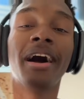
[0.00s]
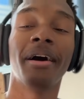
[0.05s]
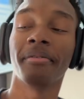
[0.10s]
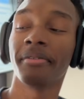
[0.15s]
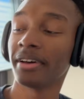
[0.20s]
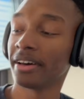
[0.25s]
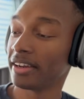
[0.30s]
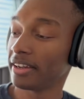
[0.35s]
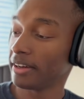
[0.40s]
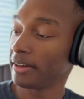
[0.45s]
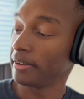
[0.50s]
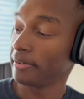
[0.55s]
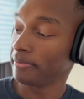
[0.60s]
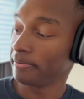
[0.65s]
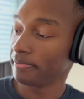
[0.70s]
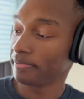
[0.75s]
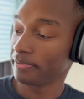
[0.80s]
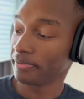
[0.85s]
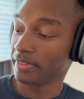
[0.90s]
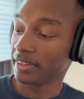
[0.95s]
I'm gonna
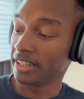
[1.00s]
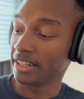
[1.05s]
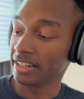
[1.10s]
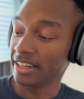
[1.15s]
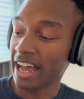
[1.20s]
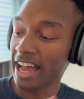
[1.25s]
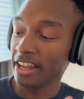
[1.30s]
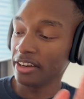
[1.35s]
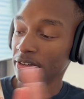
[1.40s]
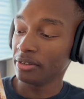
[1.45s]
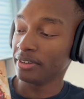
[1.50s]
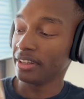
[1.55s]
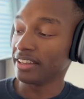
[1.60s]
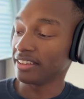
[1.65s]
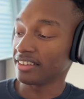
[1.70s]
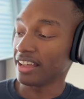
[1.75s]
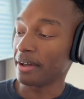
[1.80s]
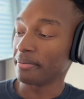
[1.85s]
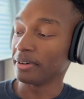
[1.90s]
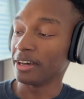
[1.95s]
not do
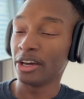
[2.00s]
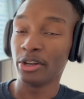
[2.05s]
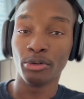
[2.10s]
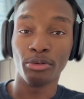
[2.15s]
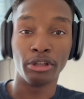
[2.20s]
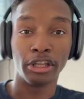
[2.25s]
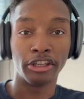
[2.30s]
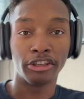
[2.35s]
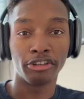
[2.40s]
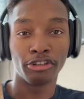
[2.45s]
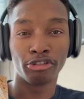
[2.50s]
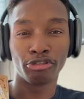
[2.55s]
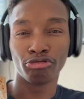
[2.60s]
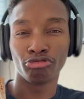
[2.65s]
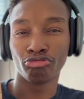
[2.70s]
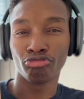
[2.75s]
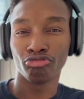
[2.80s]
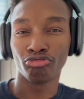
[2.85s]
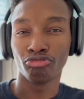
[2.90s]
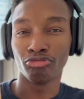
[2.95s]
this, I'm gonna do this.
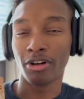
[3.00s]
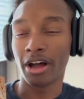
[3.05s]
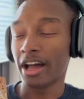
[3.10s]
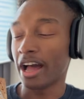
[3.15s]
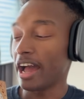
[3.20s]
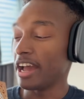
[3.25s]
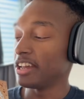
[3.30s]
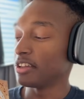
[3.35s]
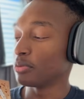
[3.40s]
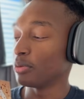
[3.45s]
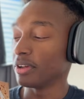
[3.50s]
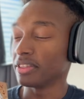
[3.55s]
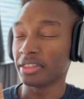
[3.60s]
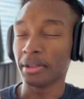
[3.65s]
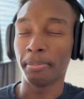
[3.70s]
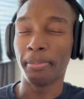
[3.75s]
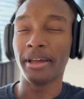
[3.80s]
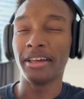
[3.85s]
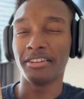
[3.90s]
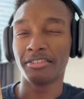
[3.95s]
I just want the
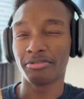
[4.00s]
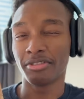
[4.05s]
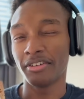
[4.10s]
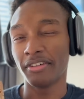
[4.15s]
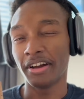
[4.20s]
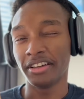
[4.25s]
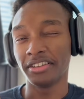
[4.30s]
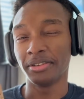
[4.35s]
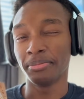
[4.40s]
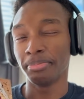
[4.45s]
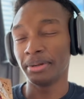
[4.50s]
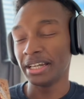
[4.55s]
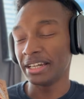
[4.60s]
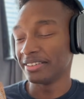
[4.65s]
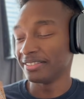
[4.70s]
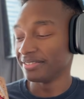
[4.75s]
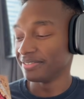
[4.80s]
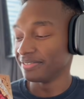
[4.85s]
pastry recipe.